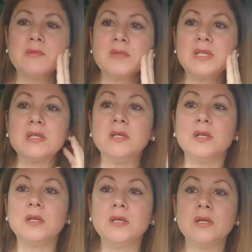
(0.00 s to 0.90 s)
And I'm like,
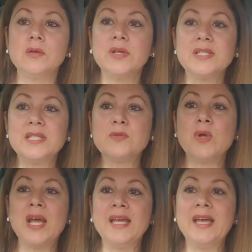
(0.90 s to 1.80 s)
ugh, is this
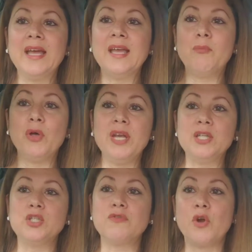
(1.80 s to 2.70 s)
what I get? I get
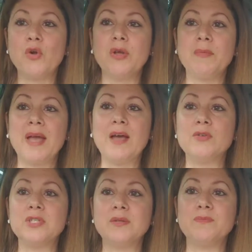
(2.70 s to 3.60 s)
punished for owning my
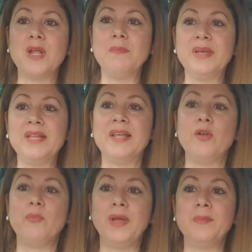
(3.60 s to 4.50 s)
house and not being
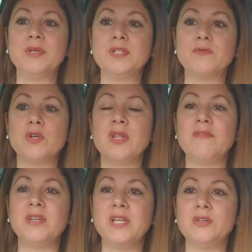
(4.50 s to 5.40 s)
late on payments for
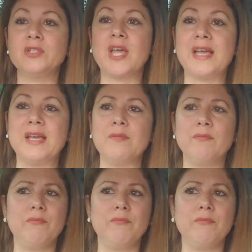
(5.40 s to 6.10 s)
11 years. I get.